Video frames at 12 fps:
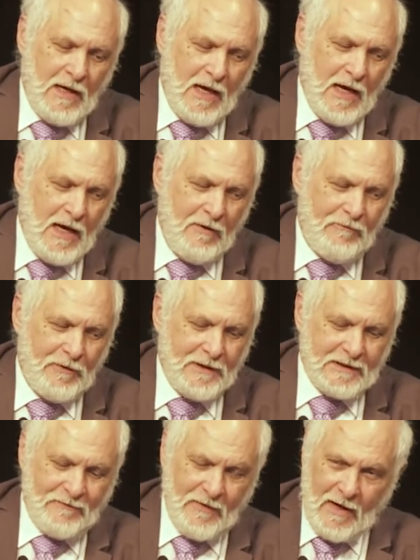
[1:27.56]
for
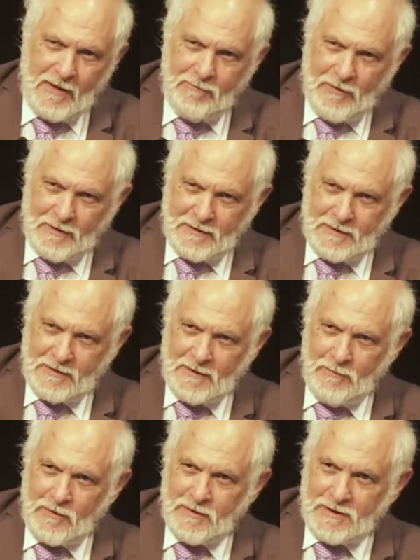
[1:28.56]
this vibrant
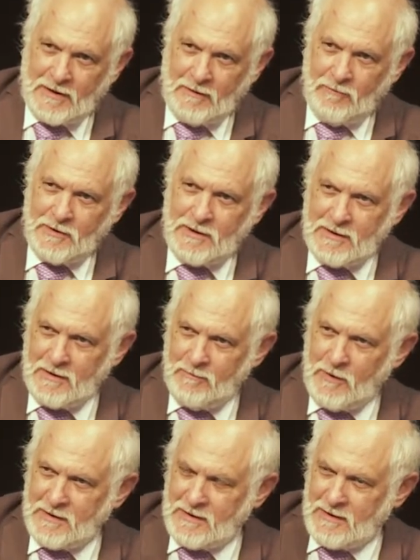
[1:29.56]
democracy, which is the
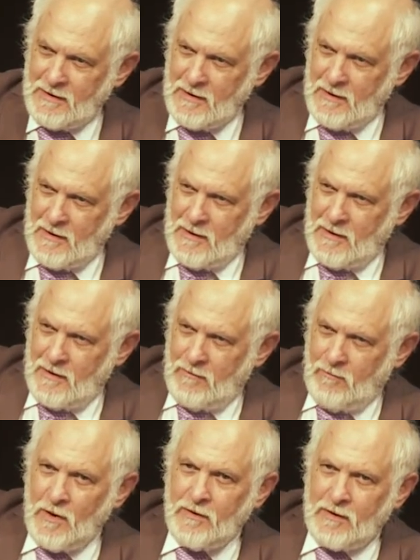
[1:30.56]
most,
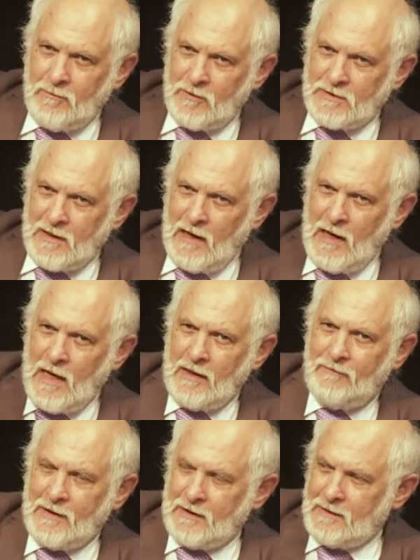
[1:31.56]
one of the most
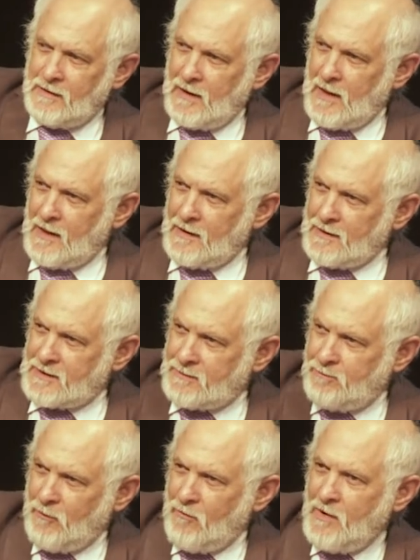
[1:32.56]
lively and
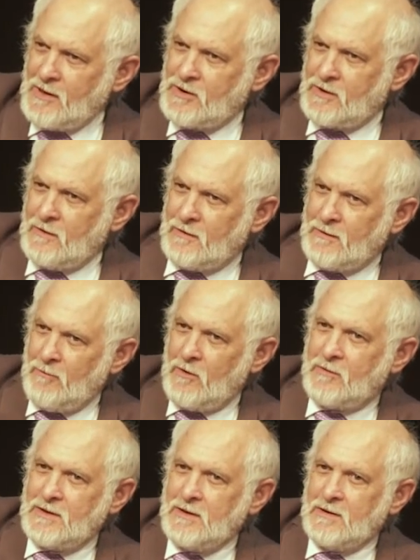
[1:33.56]
inspirational
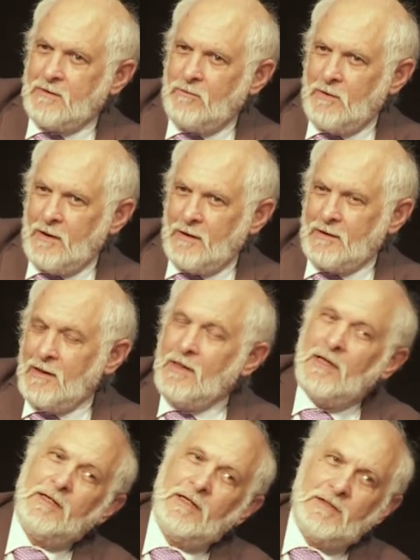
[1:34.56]
democracies in the world,
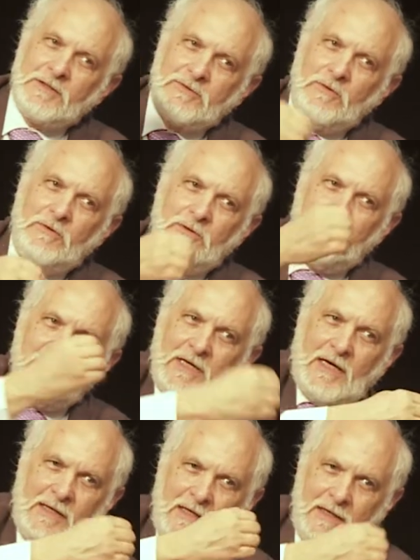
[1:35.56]
and yet the story we
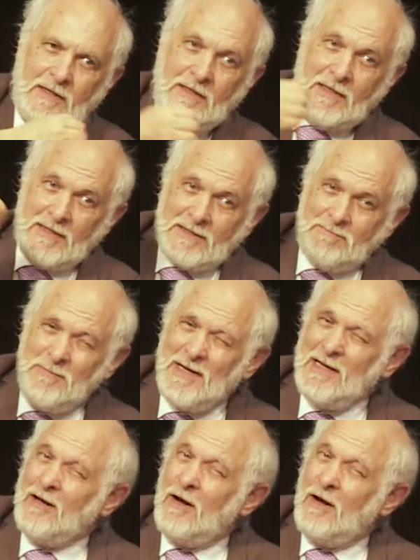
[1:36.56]
get here is merely